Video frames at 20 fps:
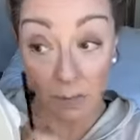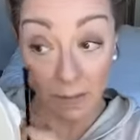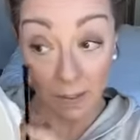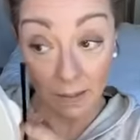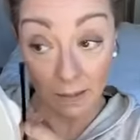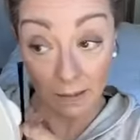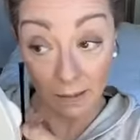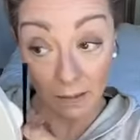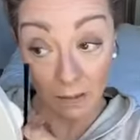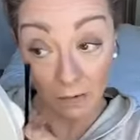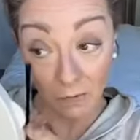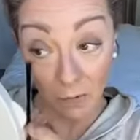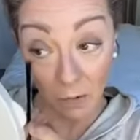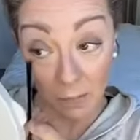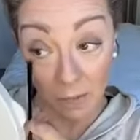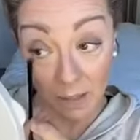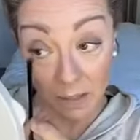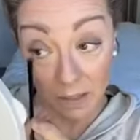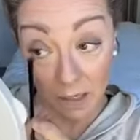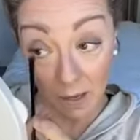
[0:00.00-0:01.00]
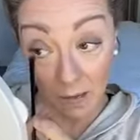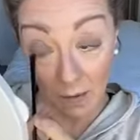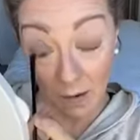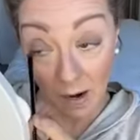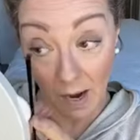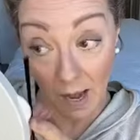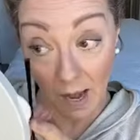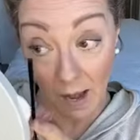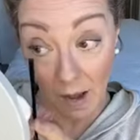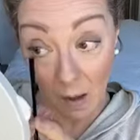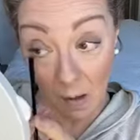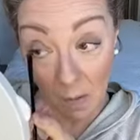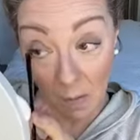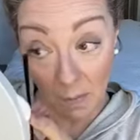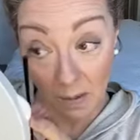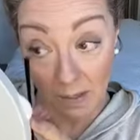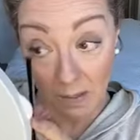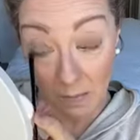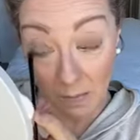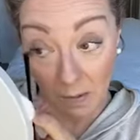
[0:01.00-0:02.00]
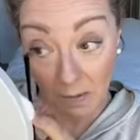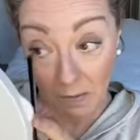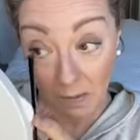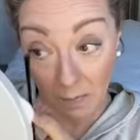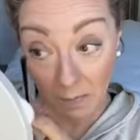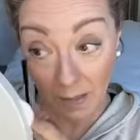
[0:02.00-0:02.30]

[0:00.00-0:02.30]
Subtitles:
can learn from each other, I always welcome